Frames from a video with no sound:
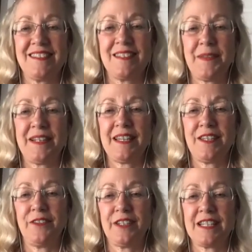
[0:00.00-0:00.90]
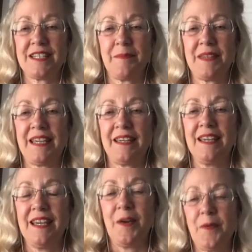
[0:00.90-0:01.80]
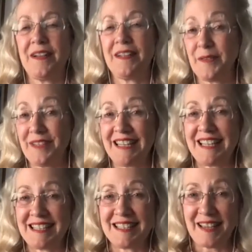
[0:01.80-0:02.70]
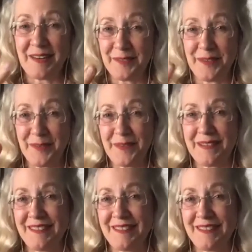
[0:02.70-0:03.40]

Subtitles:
I'm going to let you look at something while I read it, because I don't know.